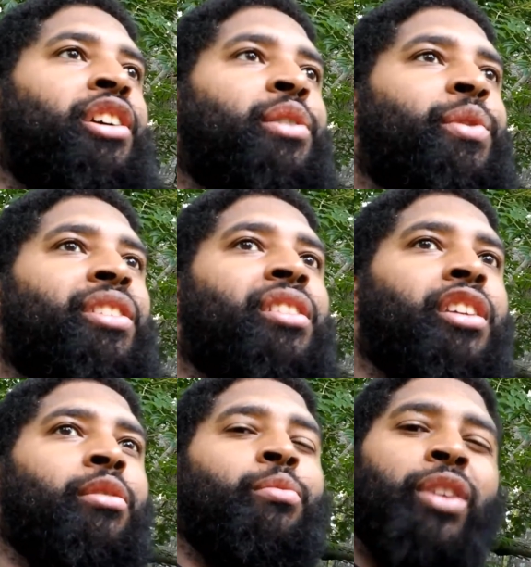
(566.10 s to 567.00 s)
we see
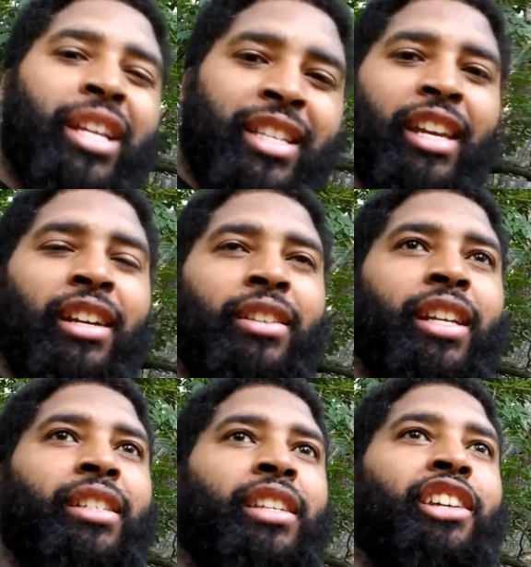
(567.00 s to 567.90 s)
him, can tell
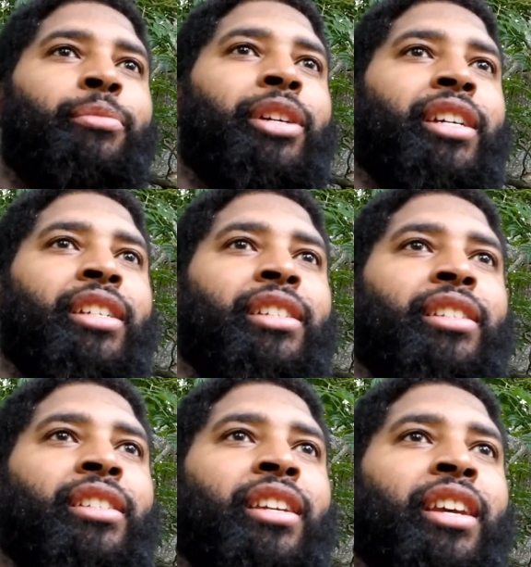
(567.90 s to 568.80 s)
that it's him
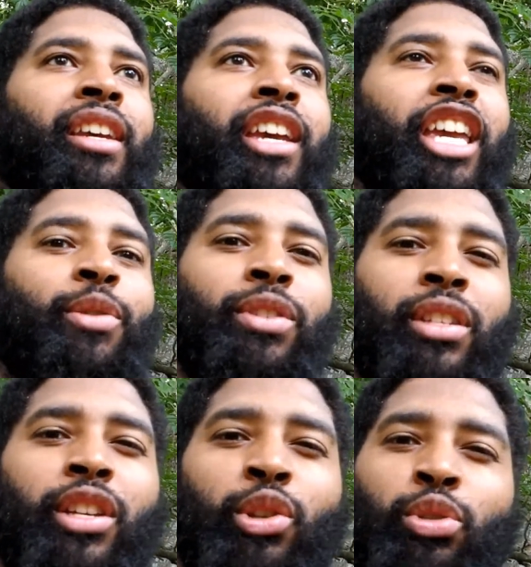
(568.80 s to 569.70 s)
because he was
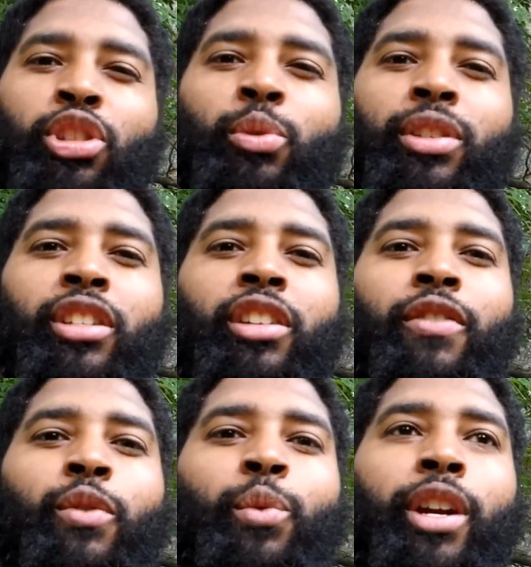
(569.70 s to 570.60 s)
used to us
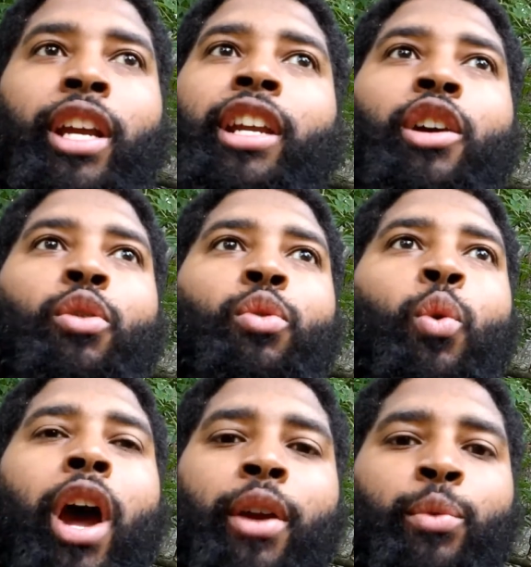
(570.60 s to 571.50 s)
enough to where he don't
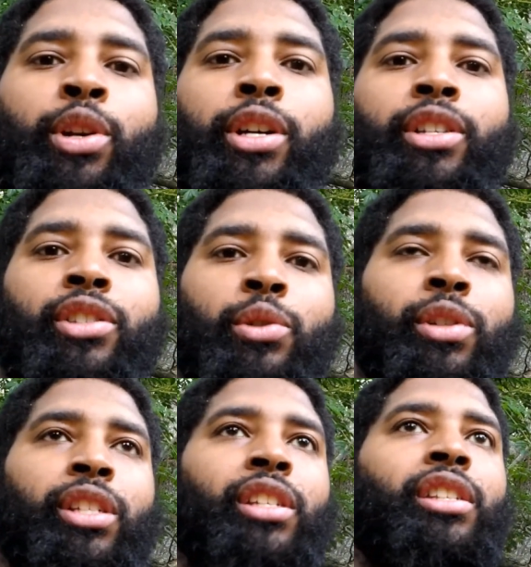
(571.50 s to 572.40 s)
quite run as soon
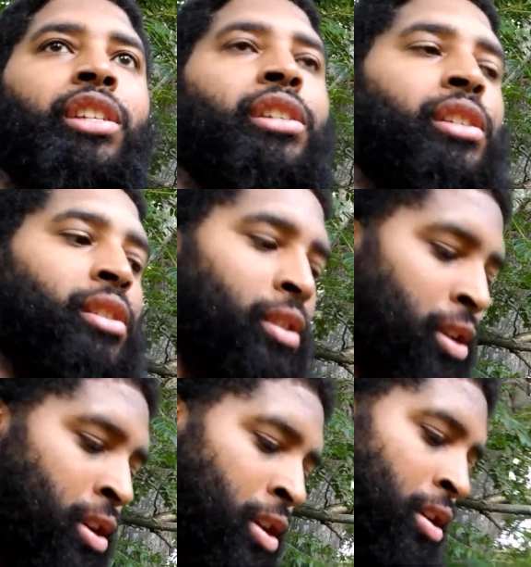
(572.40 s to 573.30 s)
as he sees us.
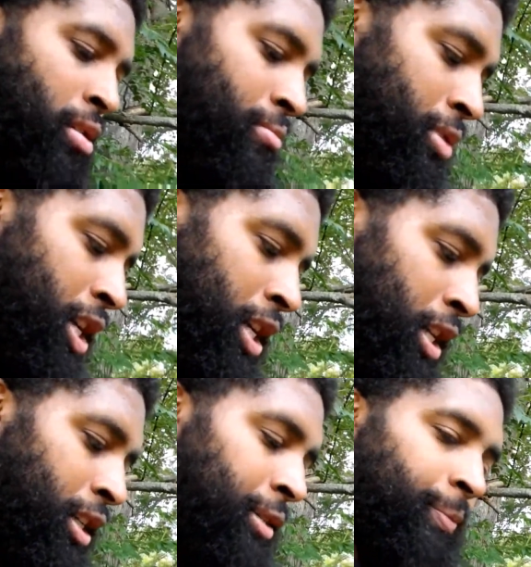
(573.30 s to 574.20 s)
But
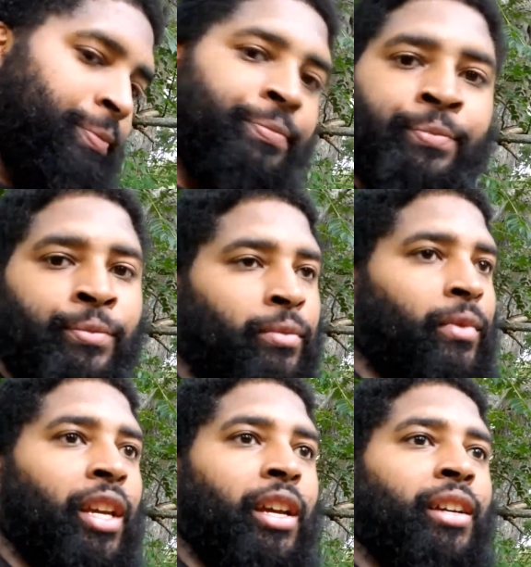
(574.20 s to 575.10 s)

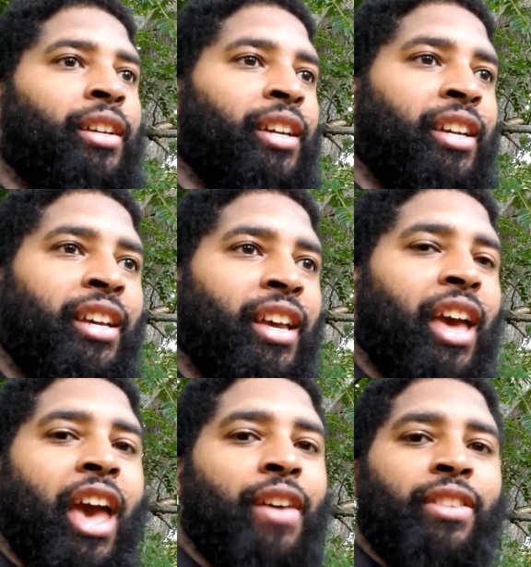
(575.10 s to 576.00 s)
yeah,
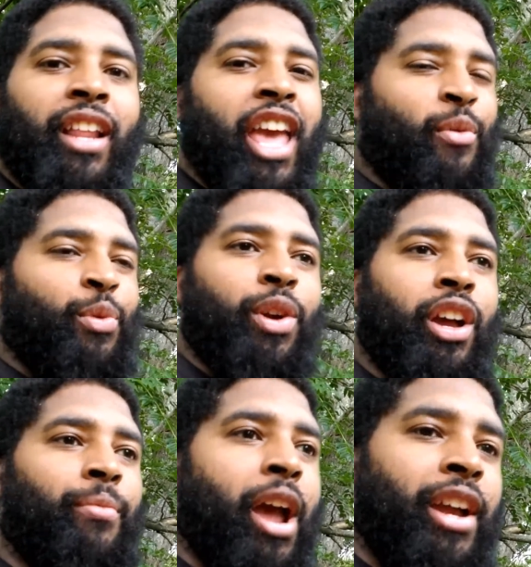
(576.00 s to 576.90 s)
after that we would
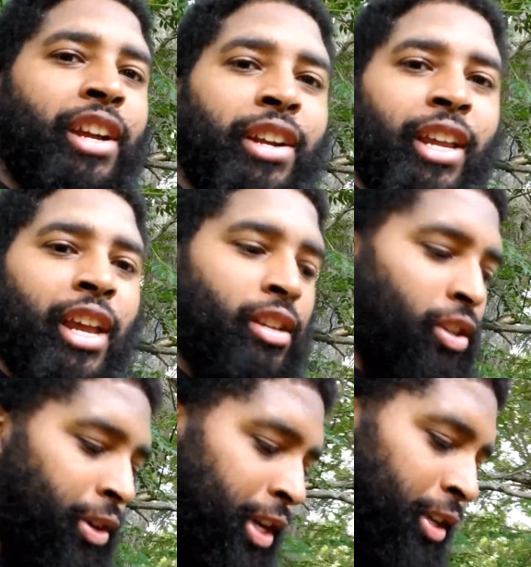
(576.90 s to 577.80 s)
come out here and catch
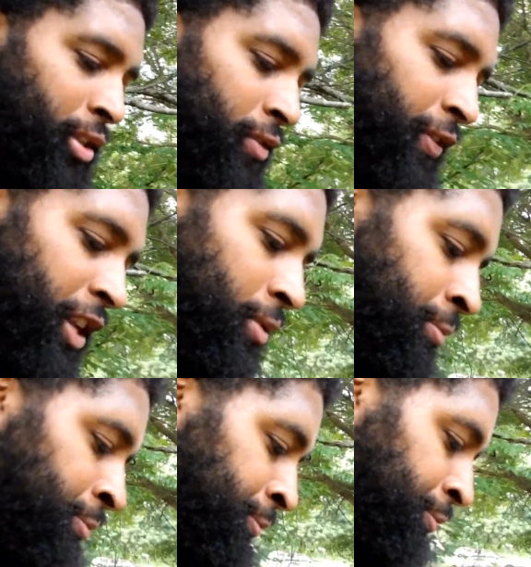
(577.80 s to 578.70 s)
crickets to feed them,
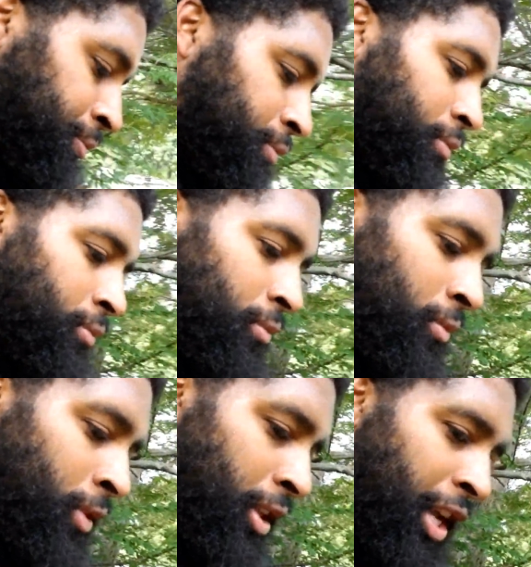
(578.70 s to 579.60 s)

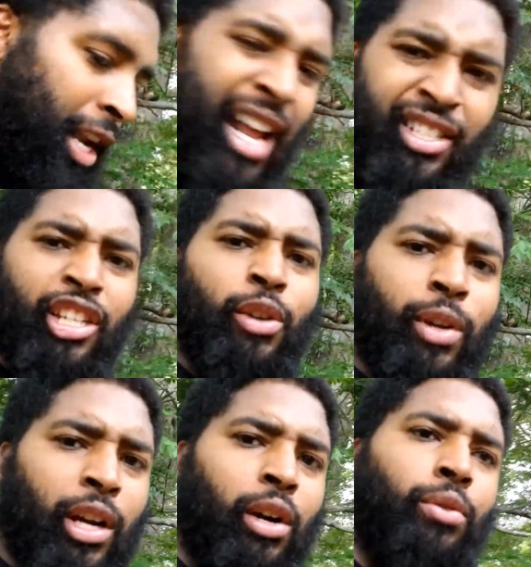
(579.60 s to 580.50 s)
and I still
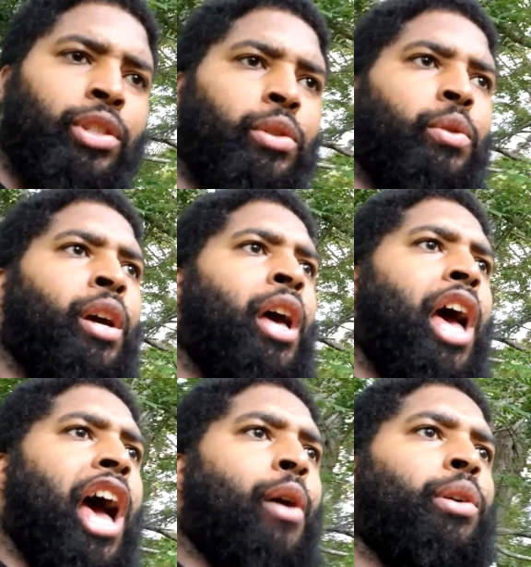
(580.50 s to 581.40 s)
would go to
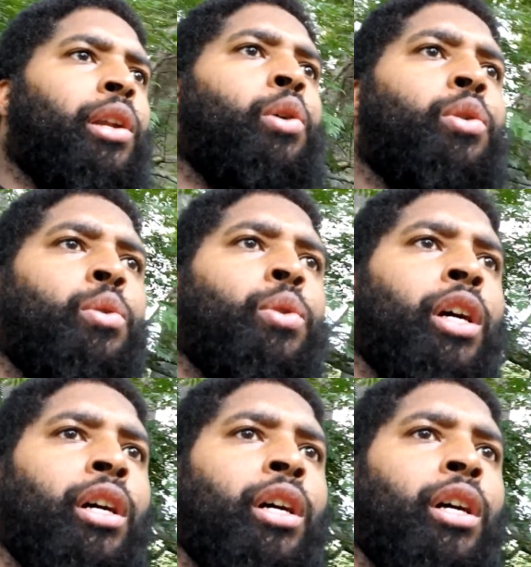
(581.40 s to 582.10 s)
our local